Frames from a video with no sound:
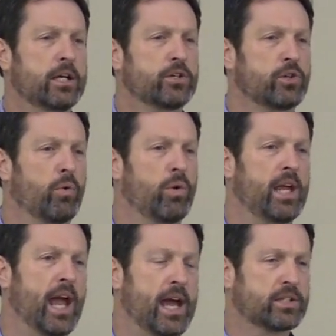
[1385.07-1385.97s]
So
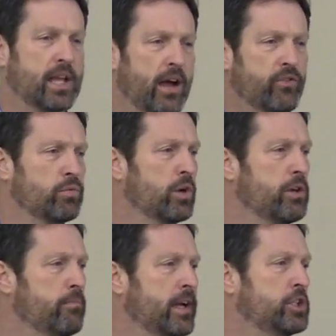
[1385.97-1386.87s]
we ask everyone
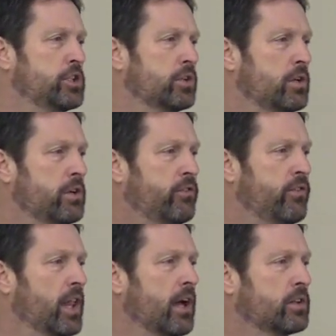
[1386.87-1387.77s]
to make sure you
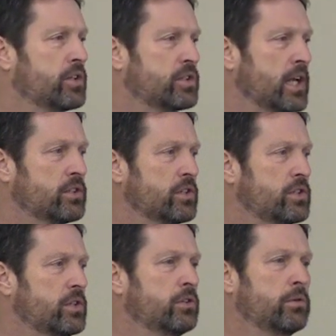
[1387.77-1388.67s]
fill out the
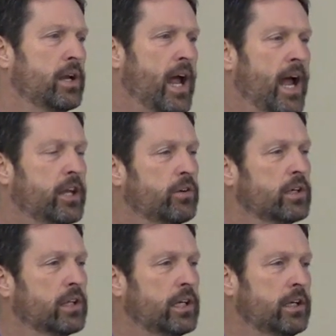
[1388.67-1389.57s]
census, you do it
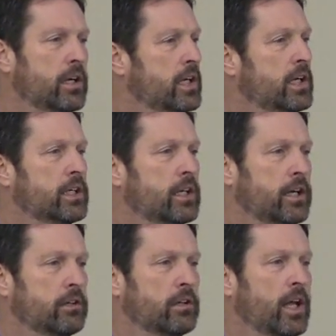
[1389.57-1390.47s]
accurately. I
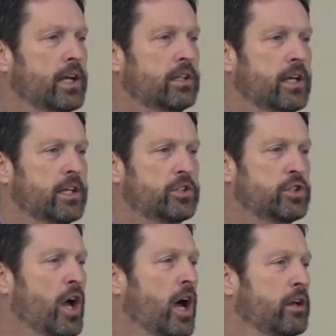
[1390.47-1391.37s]
don't like that it's
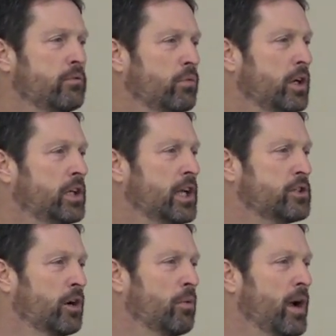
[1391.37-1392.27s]
done when
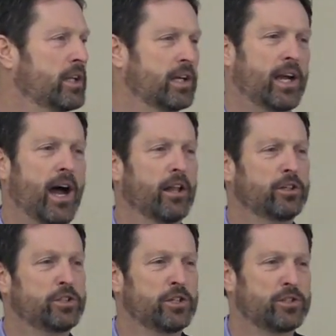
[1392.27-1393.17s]
kids are away at the
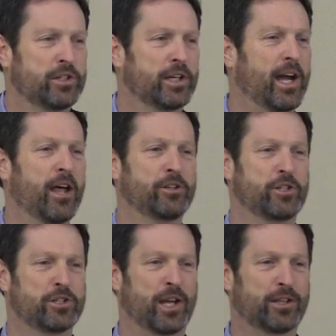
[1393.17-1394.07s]
colleges and the
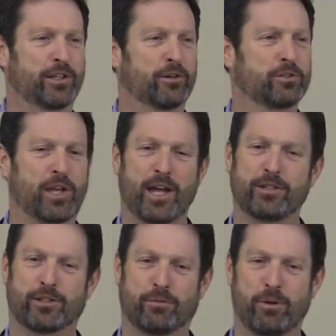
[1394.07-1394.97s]
colleges get those
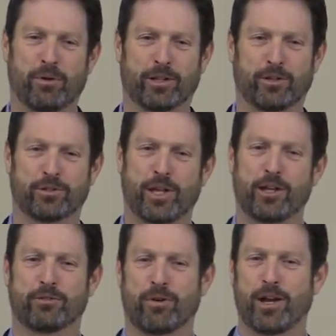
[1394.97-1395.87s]
heads, so we want those
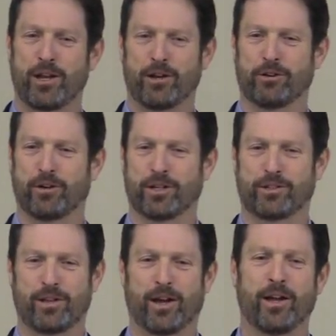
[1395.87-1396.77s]
heads right here
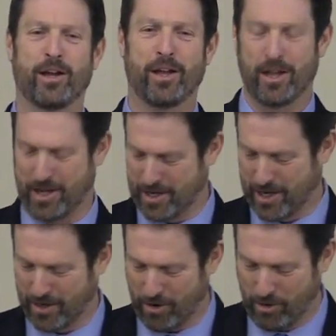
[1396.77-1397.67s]

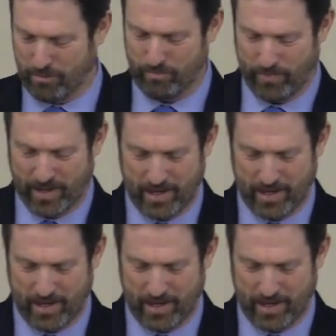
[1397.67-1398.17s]
at home.